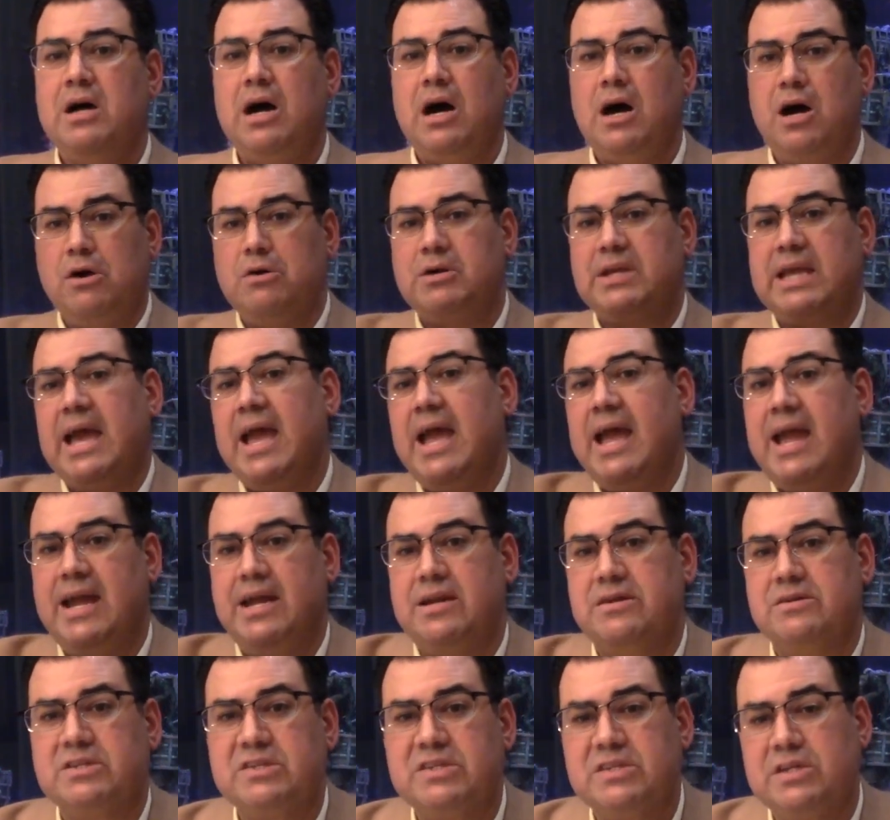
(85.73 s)

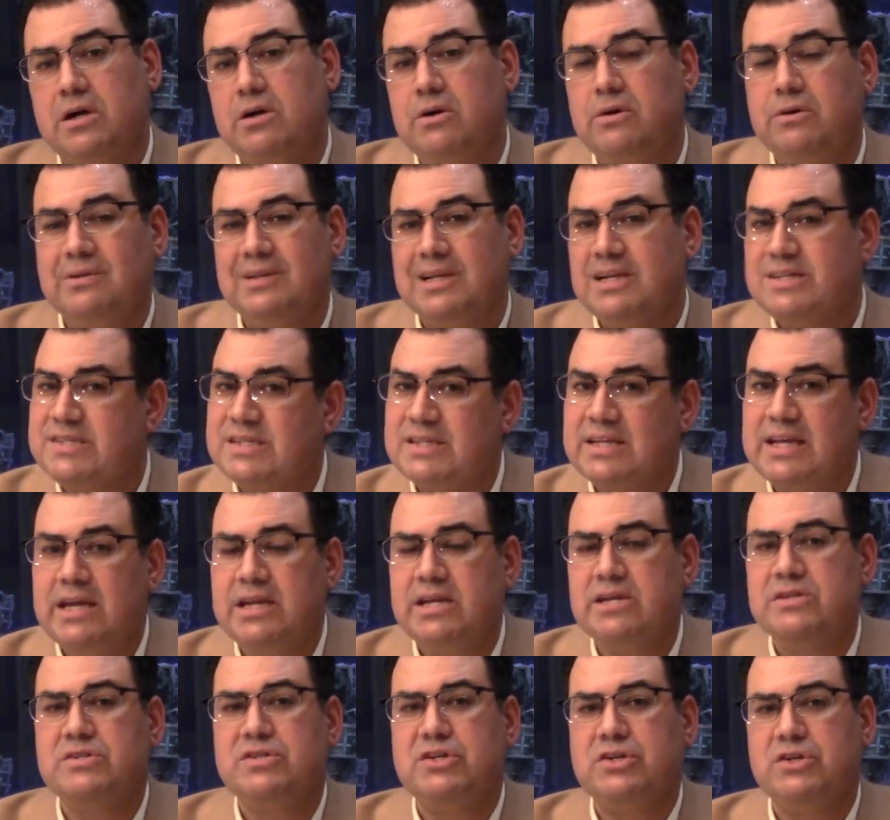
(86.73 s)
Okay, so let's get
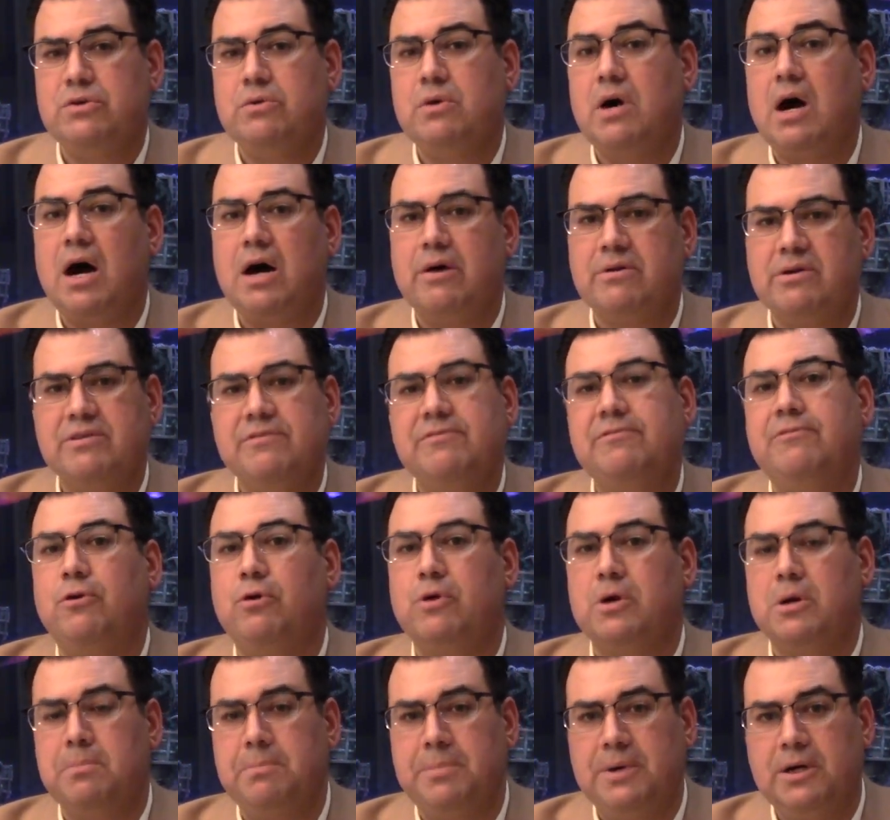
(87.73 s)
into our
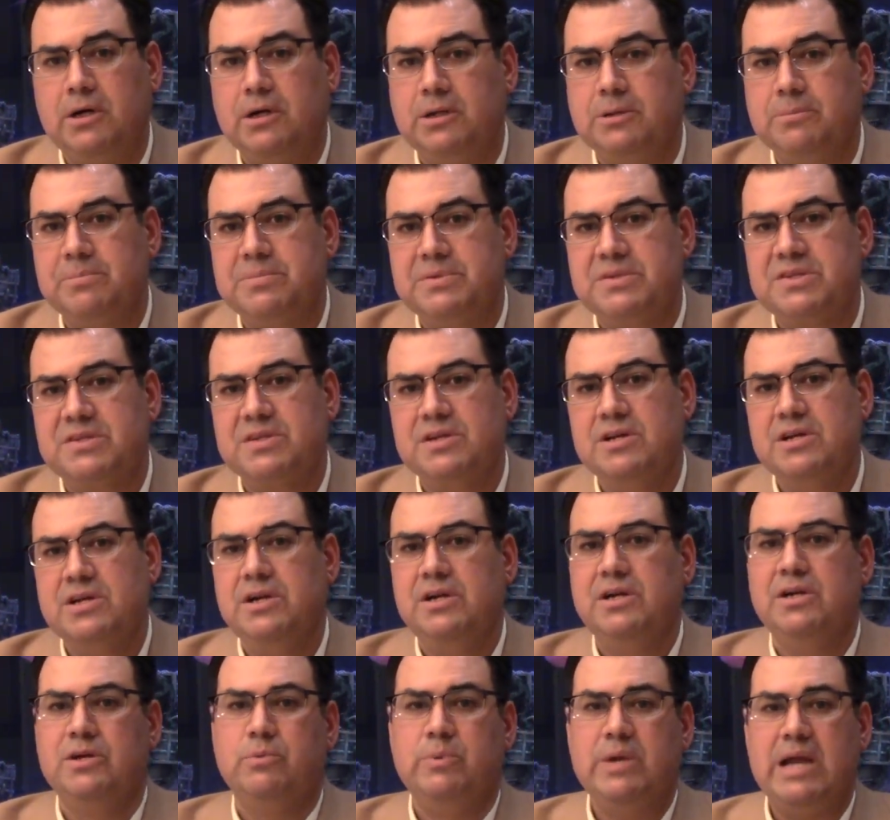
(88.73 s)
4 bulbs.
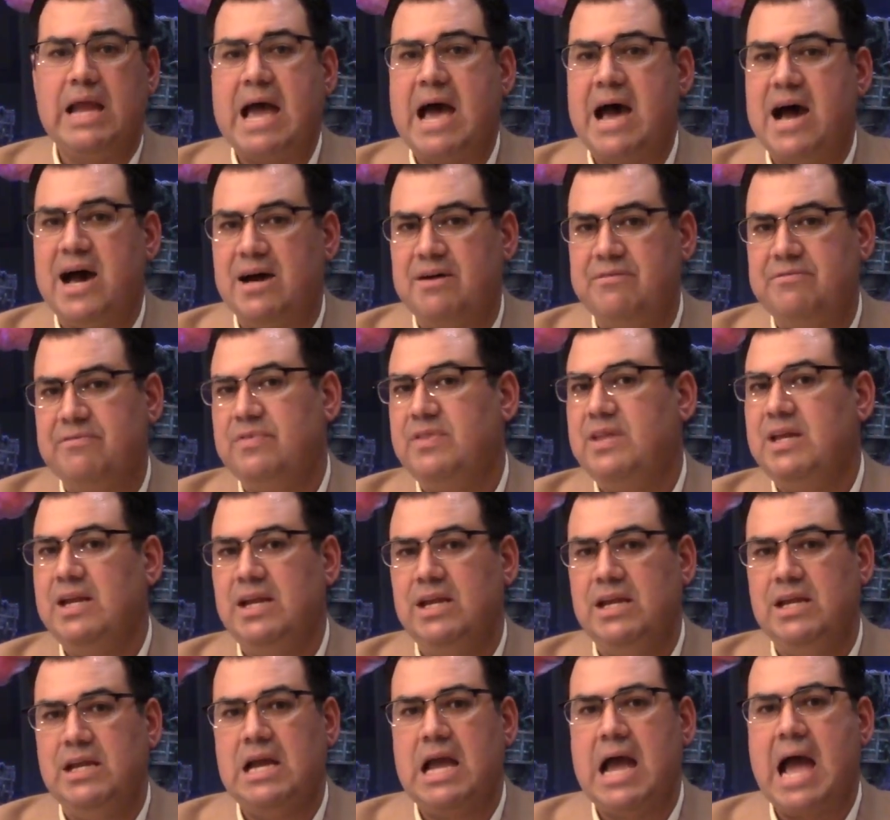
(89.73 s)
We have
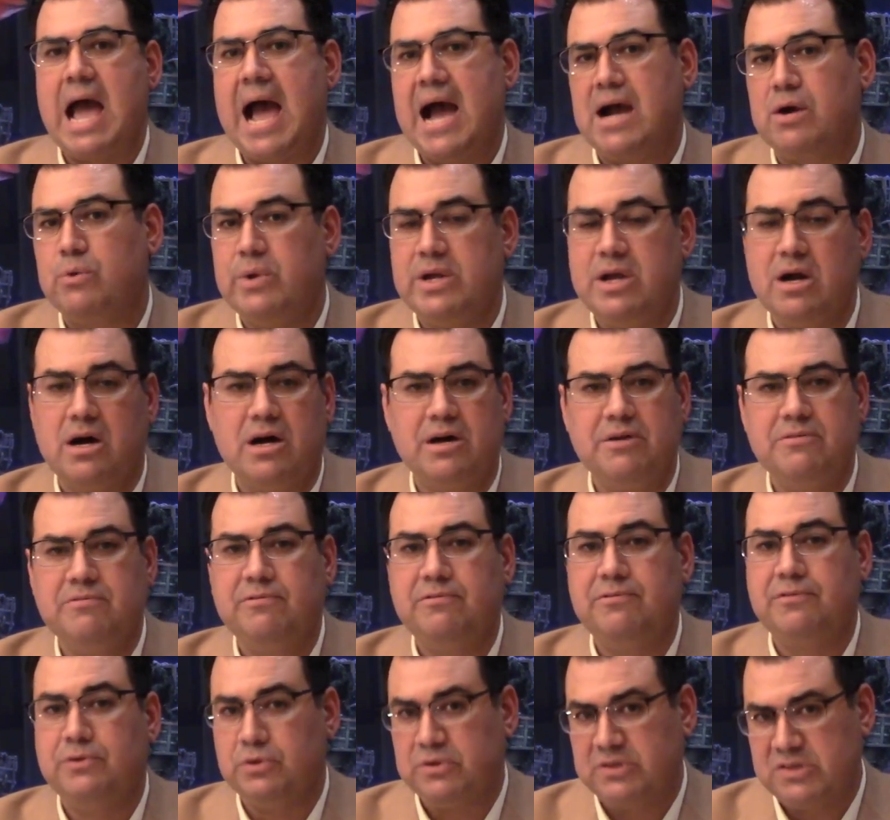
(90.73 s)
the Aqueon
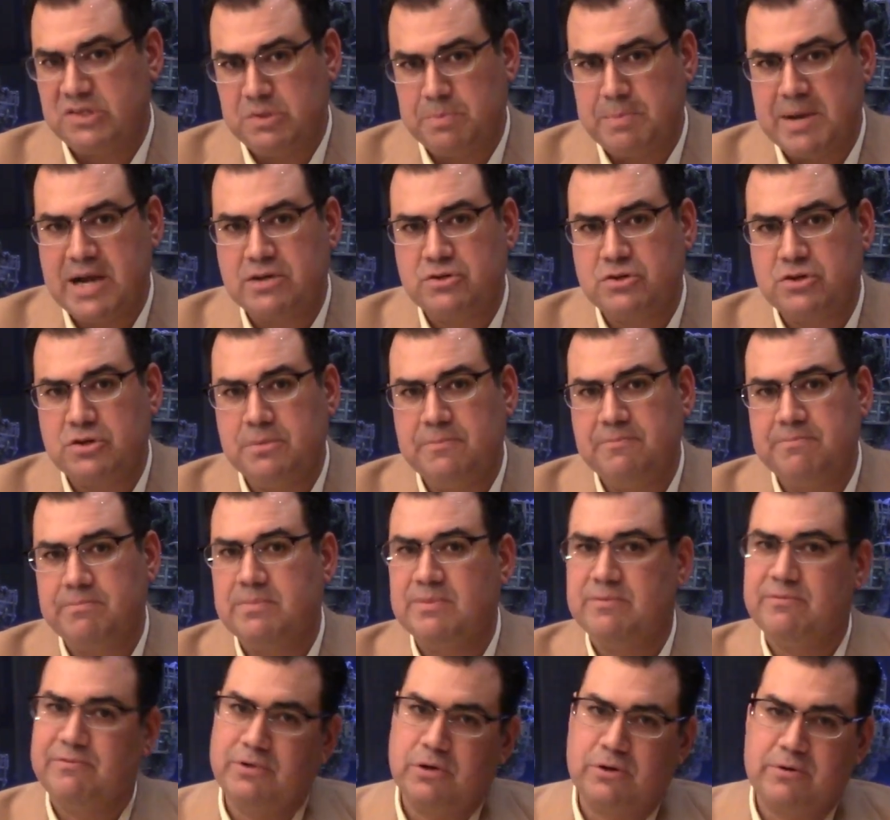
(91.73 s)
Full Spectrum
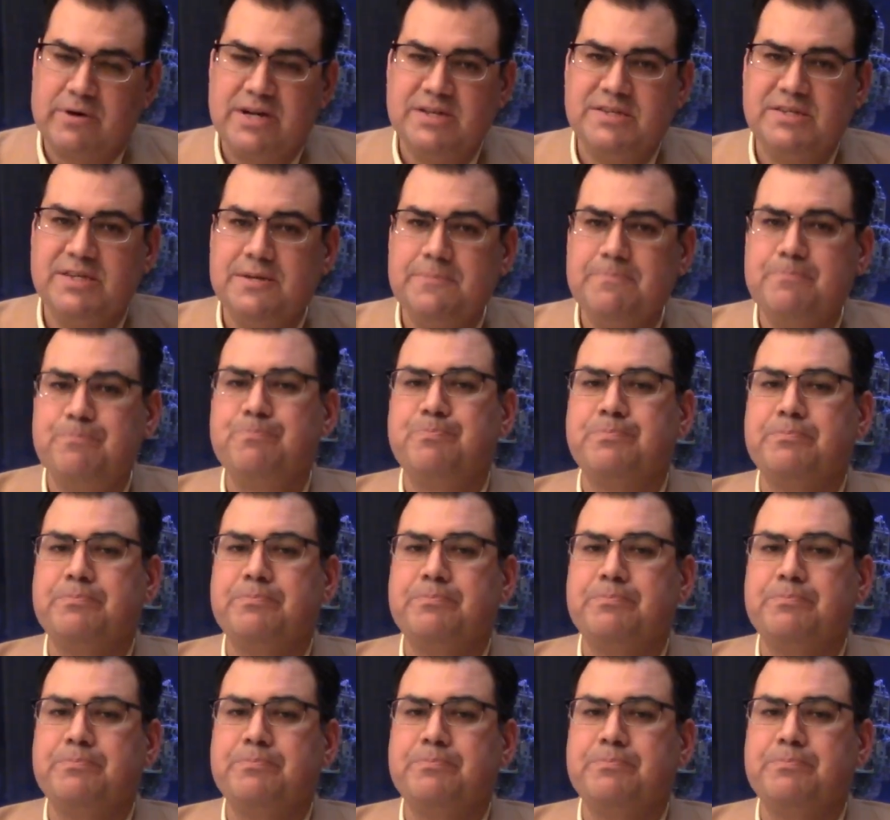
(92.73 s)
Fluorescent.